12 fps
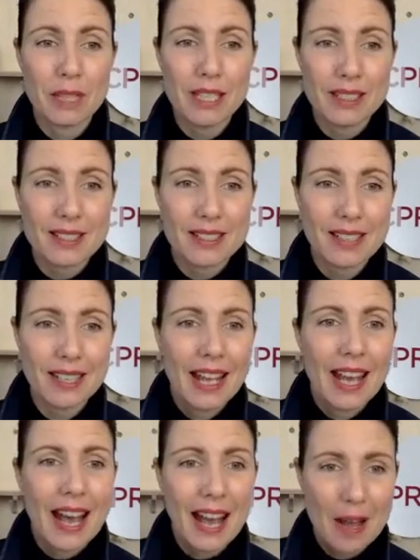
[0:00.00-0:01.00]
minutes
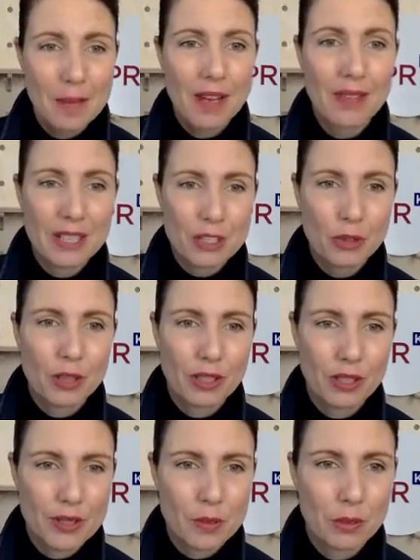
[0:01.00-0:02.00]
and then took her to
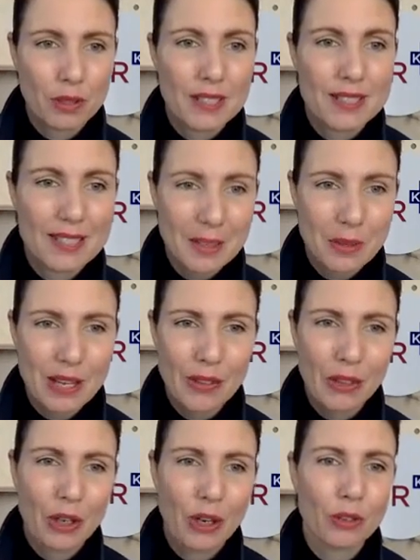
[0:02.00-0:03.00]
the hospital. They said
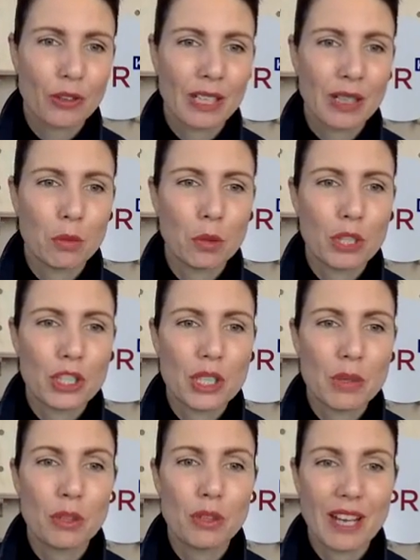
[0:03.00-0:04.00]
without the cold running water,
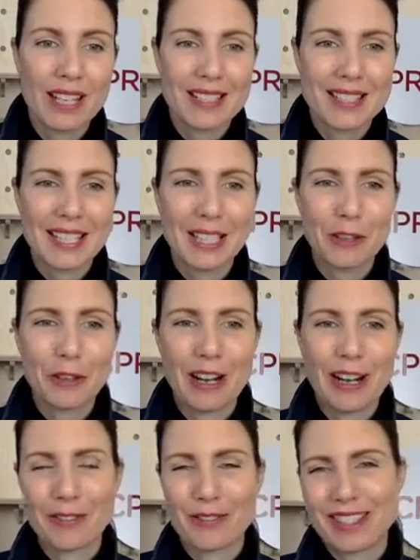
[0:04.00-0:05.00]
she would have had skin
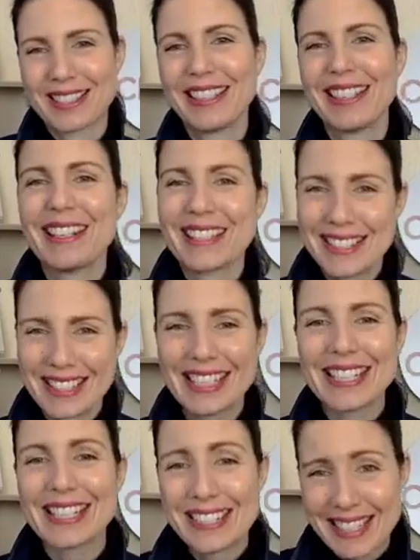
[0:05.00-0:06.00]
grafts. See,
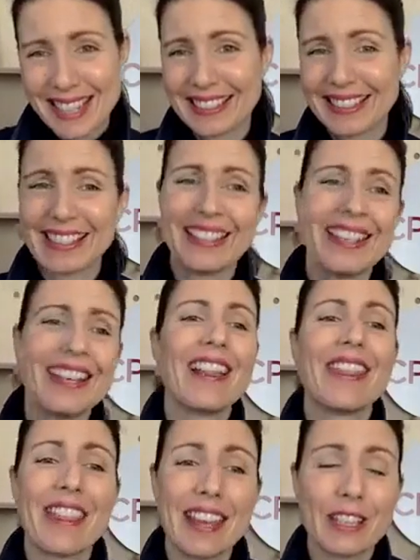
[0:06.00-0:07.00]
exactly.
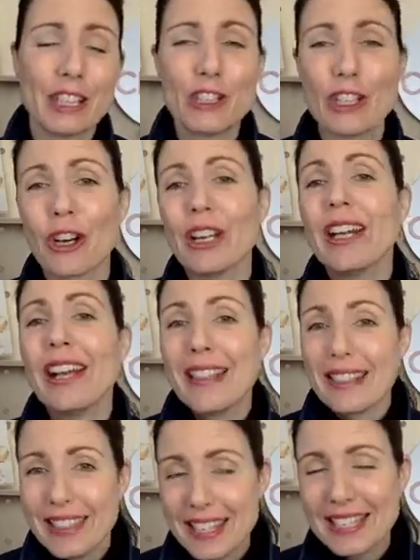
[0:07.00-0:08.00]
Thank you, Jo.
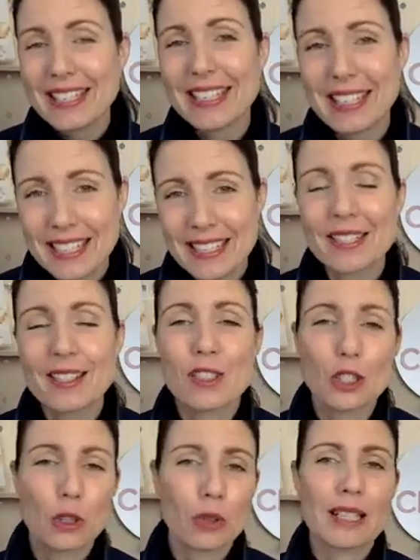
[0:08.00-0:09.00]
This is
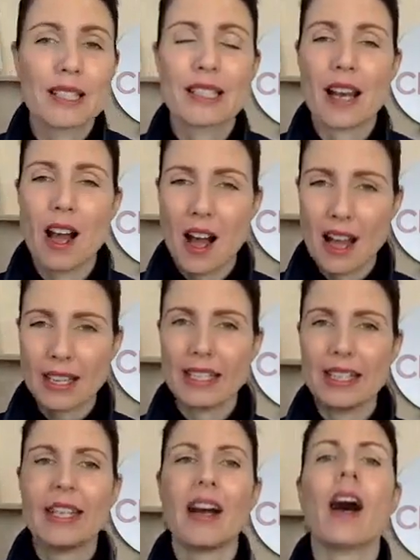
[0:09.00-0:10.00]
stories that I
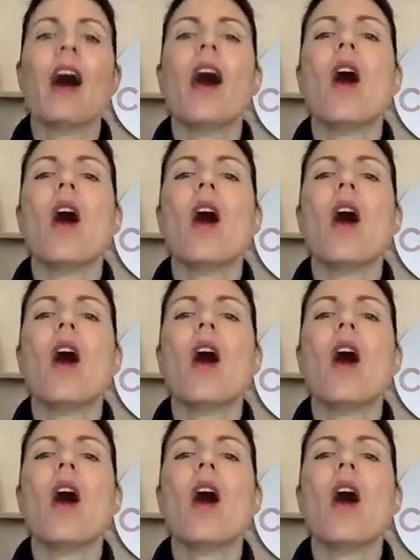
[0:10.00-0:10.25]
hear